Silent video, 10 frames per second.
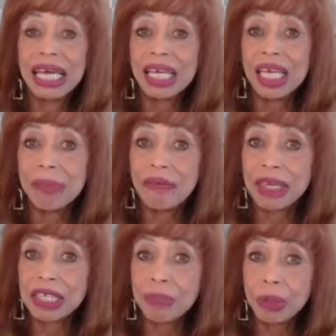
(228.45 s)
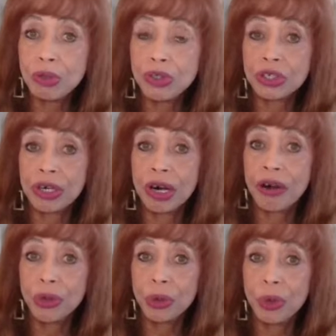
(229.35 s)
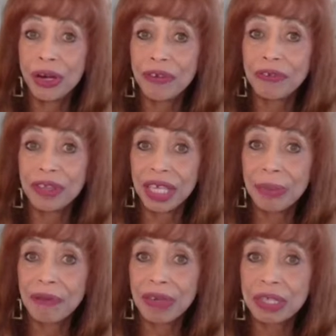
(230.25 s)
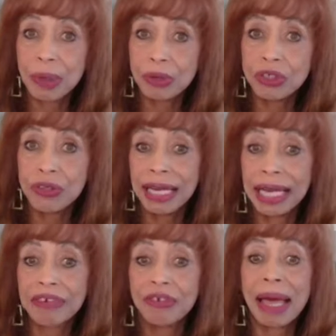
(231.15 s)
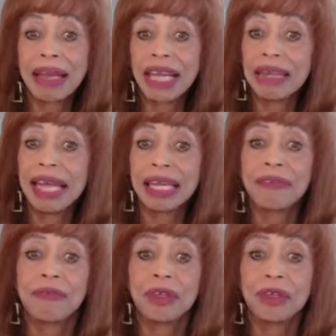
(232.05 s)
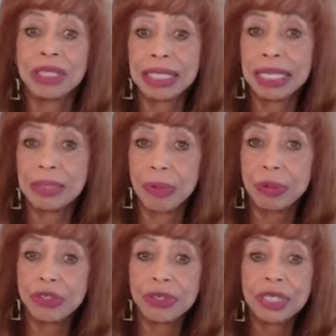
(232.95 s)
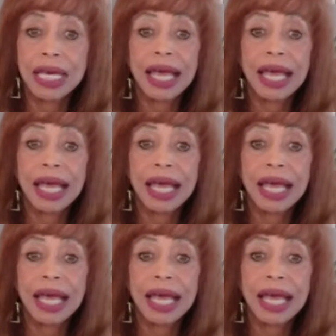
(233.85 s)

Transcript: EMF exposure. Are you aware of the EMF exposure, the electromagnetic frequency exposures?